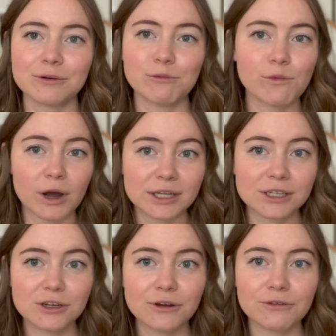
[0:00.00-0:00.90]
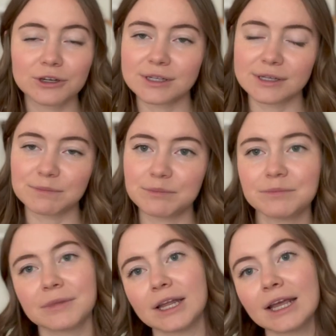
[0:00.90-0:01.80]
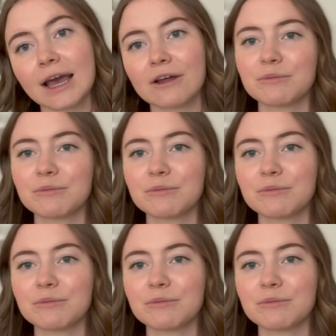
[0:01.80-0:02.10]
want to versus getting out